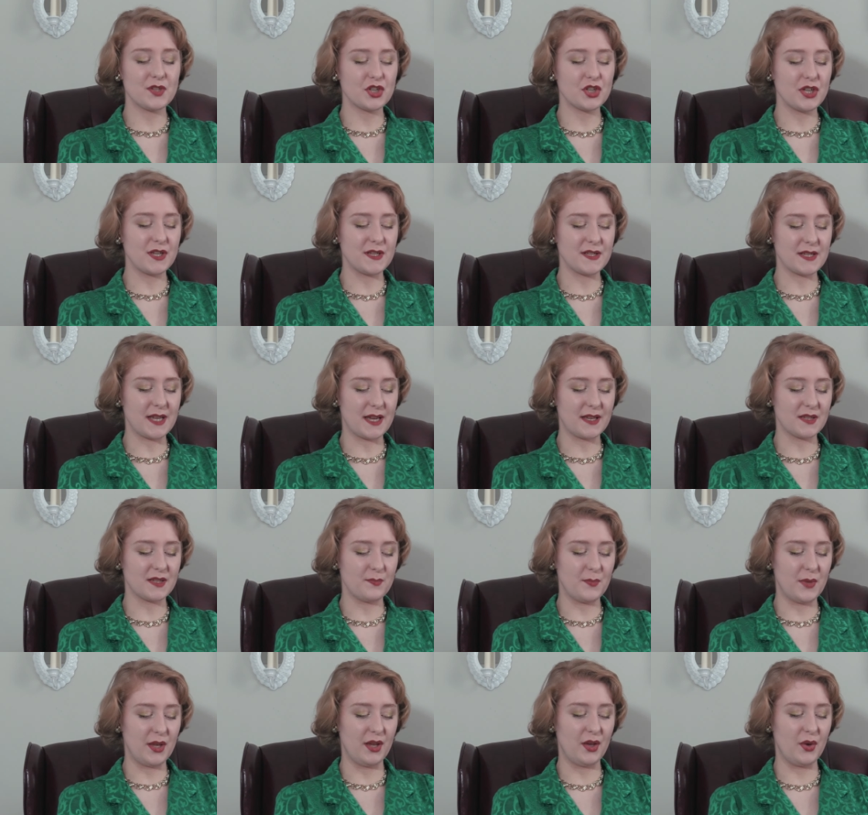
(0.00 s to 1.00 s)
she sent
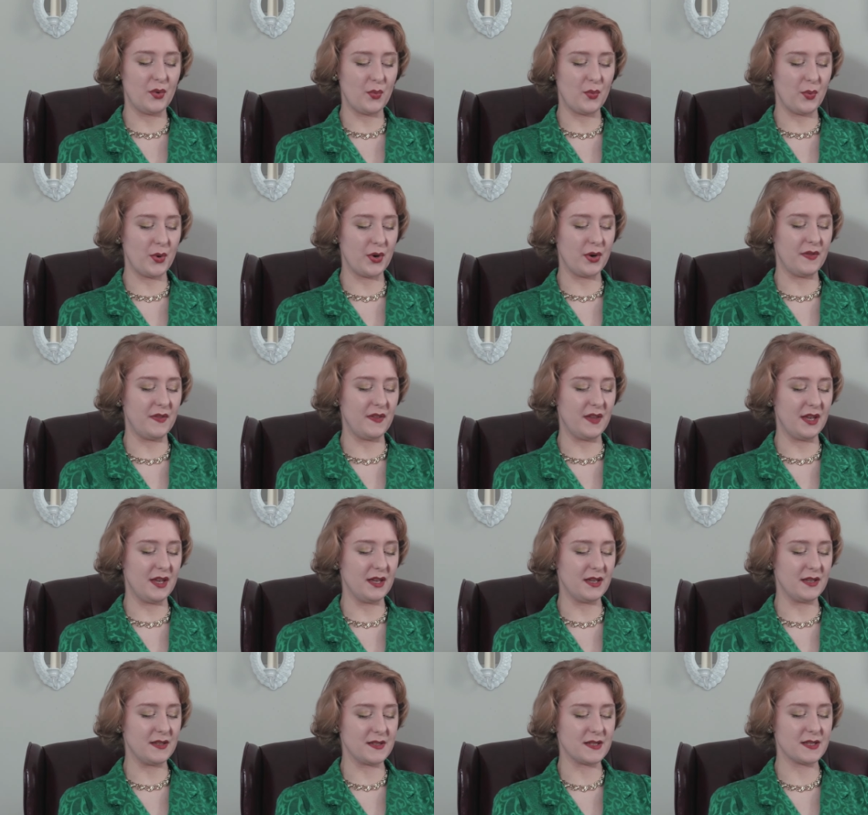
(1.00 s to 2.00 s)
me were
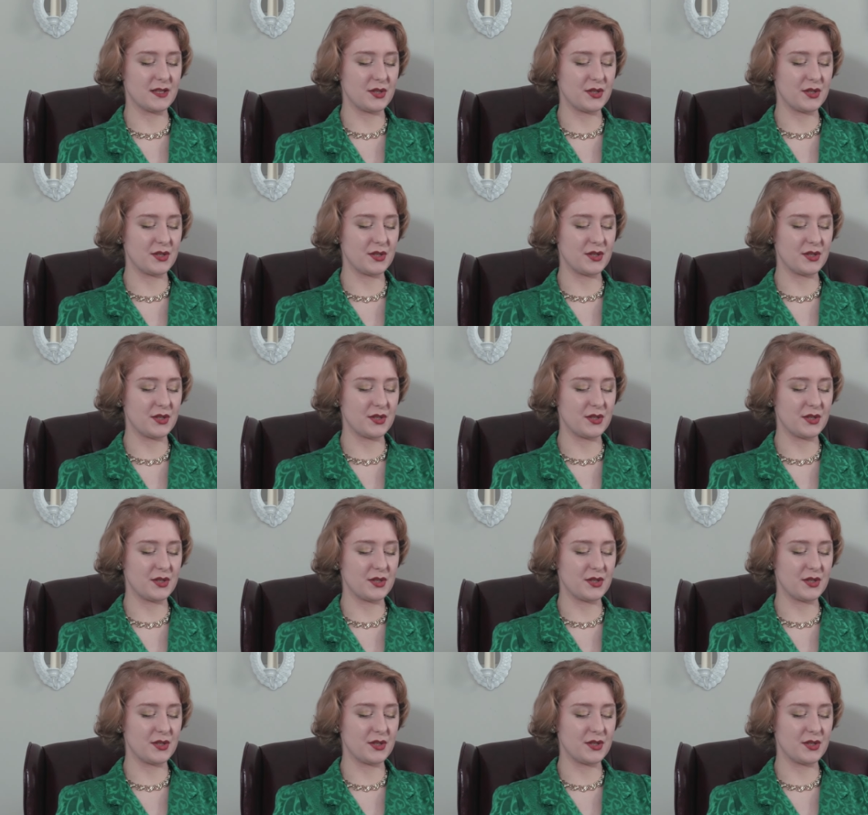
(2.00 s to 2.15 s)
these